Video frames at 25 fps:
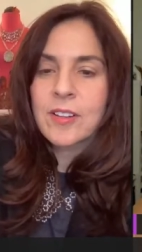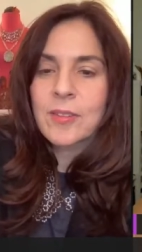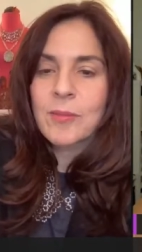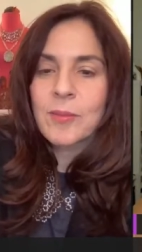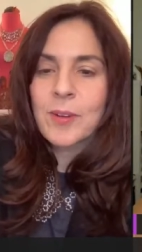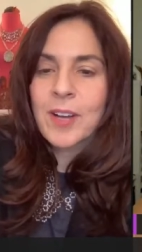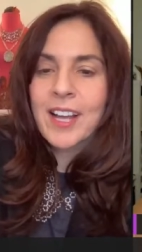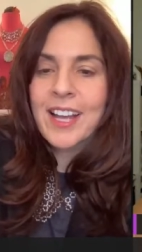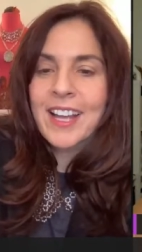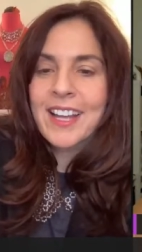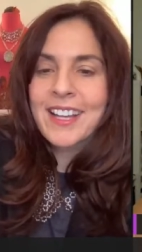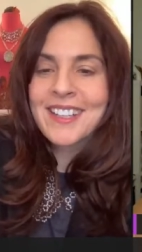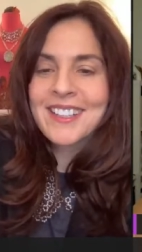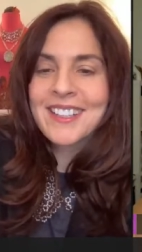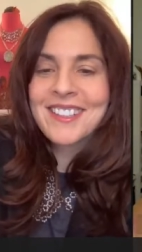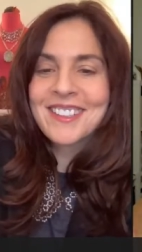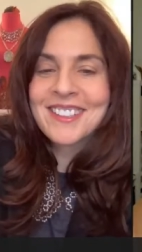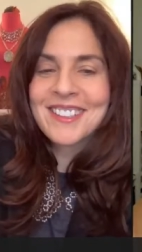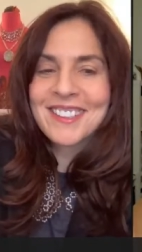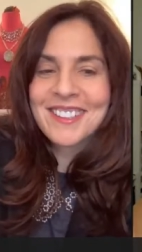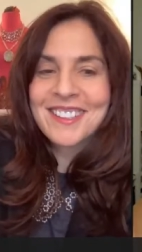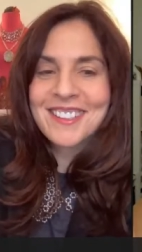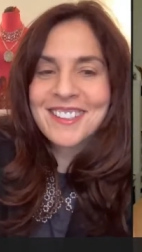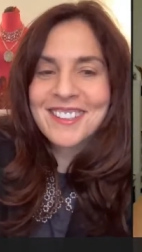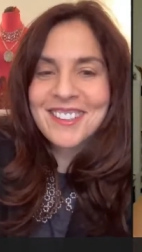What?
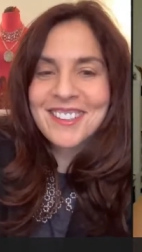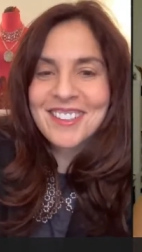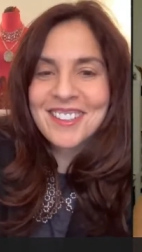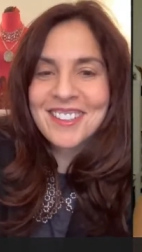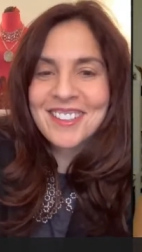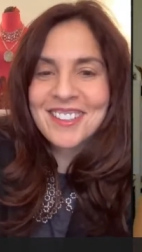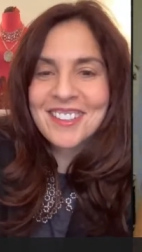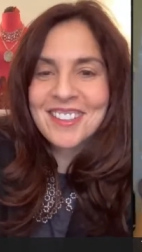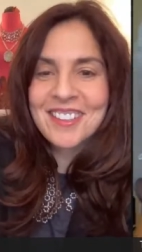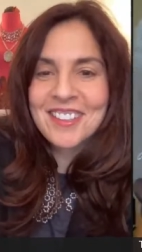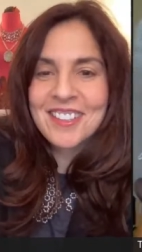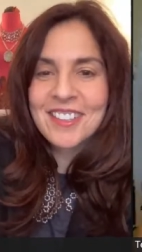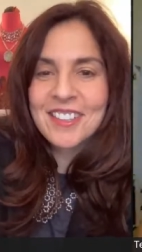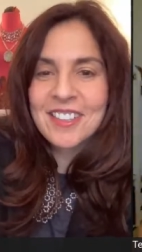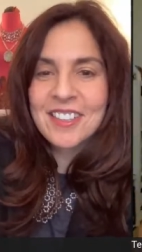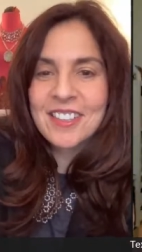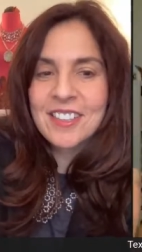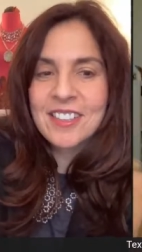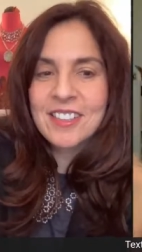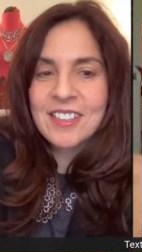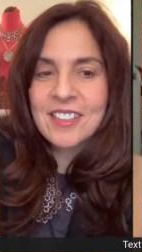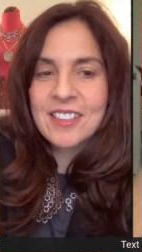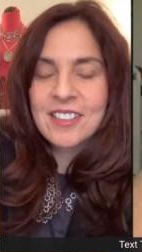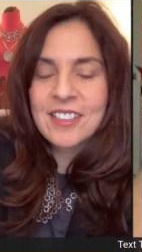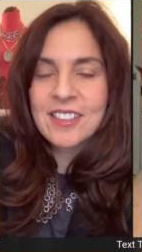Can I tell them my
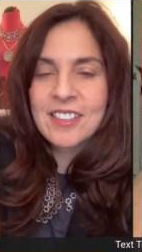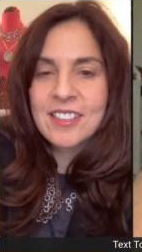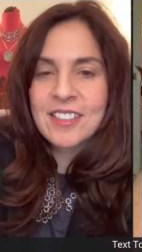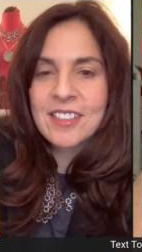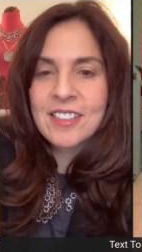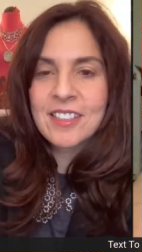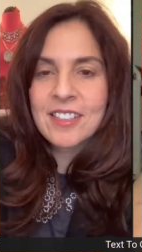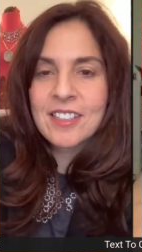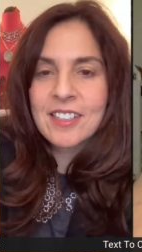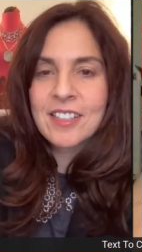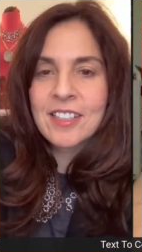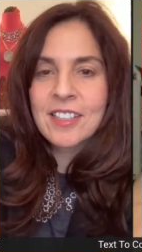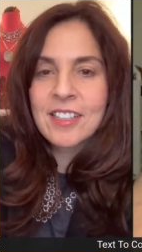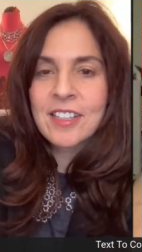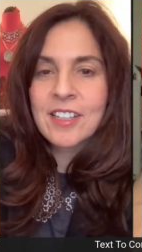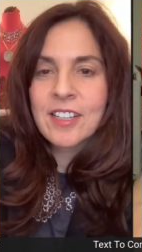guesses?